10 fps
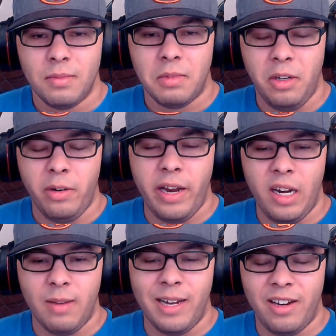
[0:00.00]
I knew
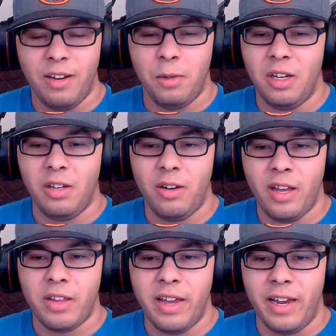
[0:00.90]
Ando, but I didn't know the
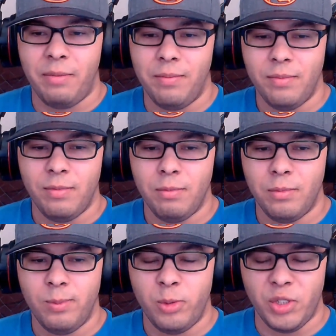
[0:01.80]
other guy.
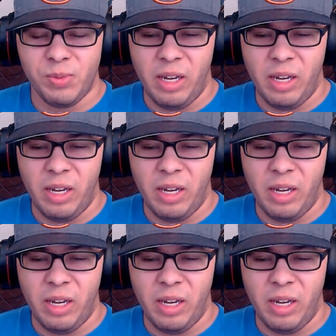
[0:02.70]
Swordsman!